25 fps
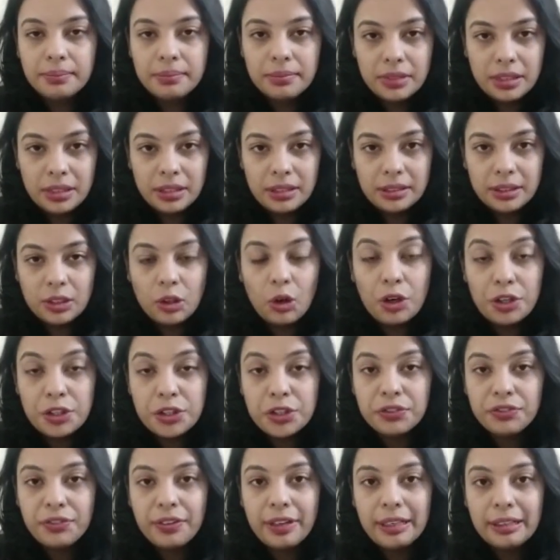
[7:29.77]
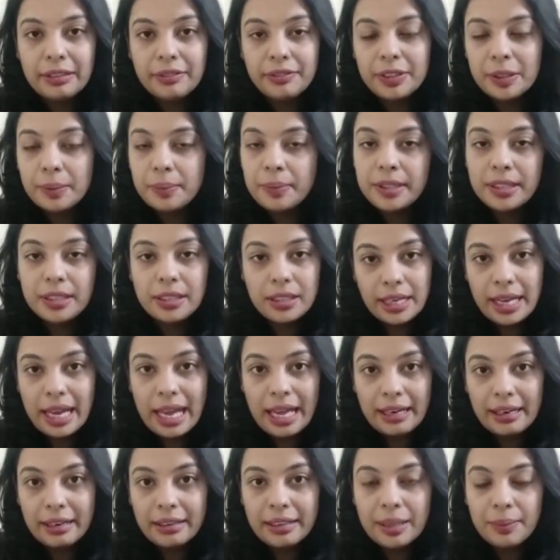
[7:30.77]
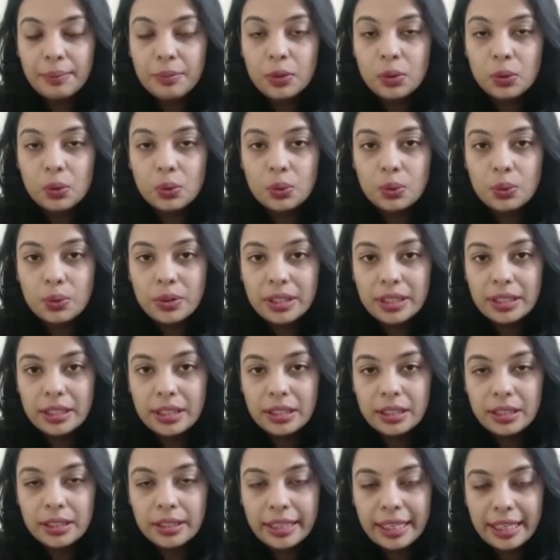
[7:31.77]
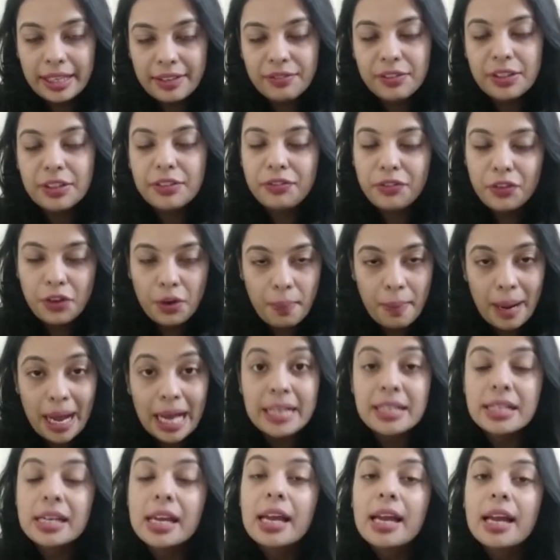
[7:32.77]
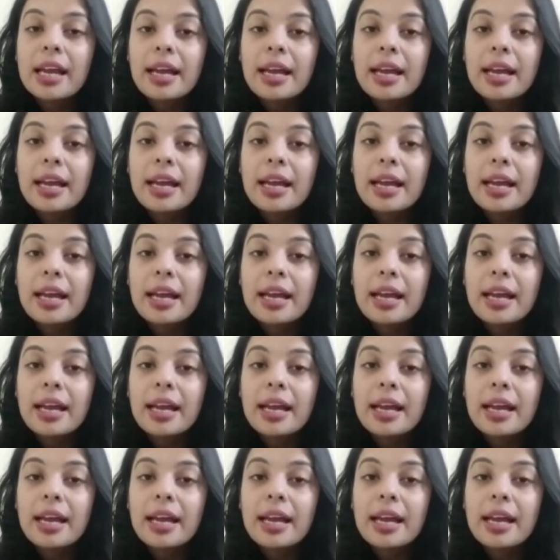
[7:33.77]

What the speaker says: the audio file will be again in WAV format,